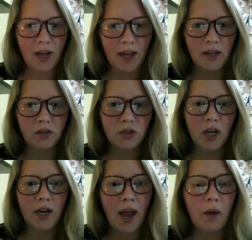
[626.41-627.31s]
change
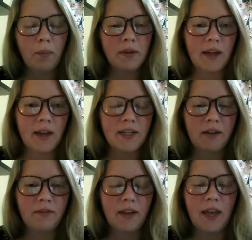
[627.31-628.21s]
and help with the
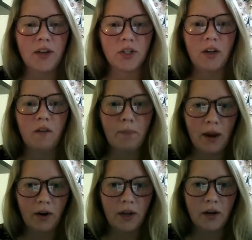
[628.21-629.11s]
identification of
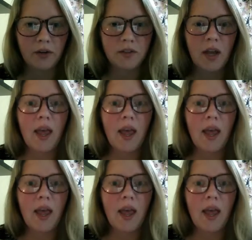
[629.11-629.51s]
barriers